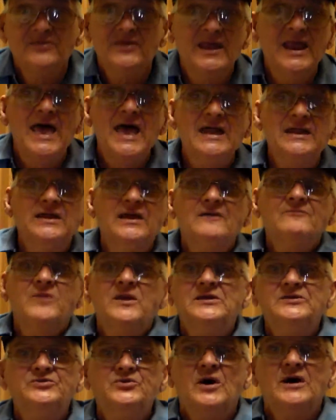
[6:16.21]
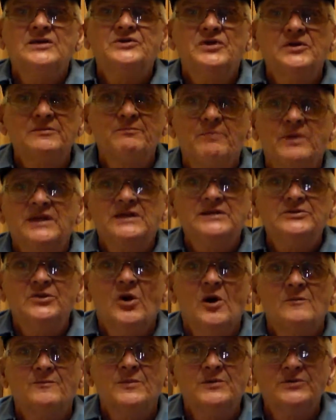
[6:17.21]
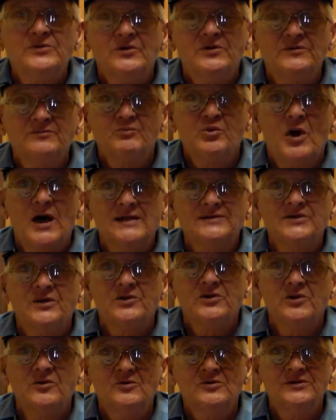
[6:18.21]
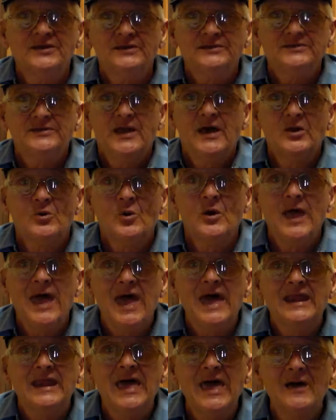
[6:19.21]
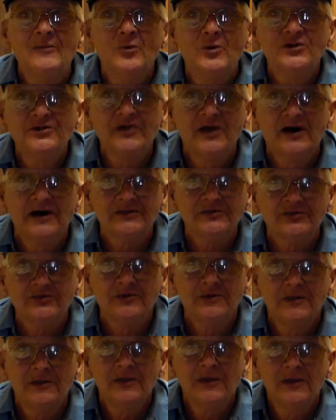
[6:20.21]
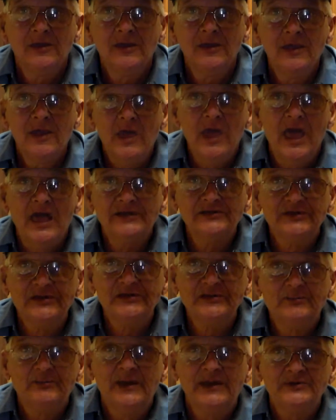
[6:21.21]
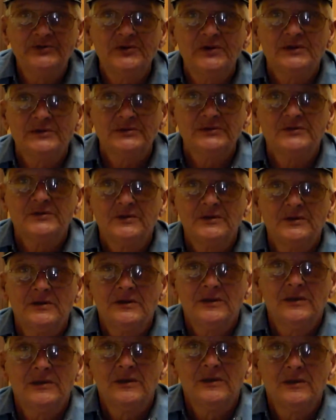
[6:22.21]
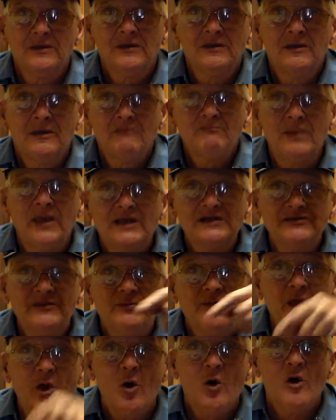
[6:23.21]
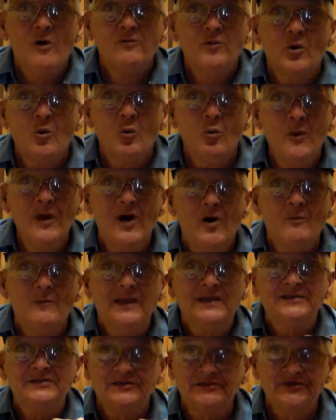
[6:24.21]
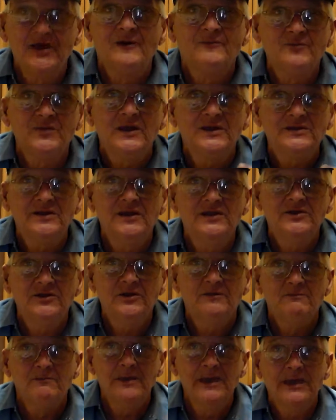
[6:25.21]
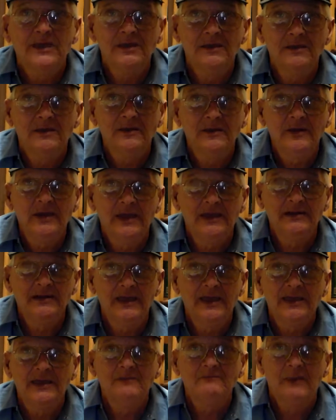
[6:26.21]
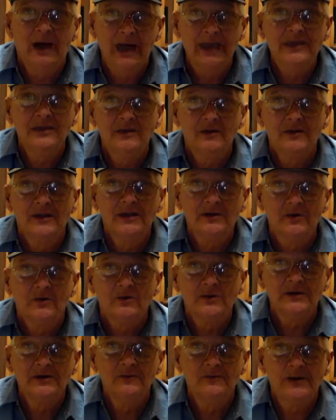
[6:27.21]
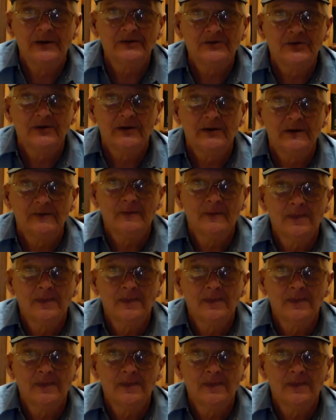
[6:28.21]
that any of these judges, police officers, prosecutors, etc. had ever touched as suspicious because of the overwhelming stuff they did to me in getting my illegal conviction.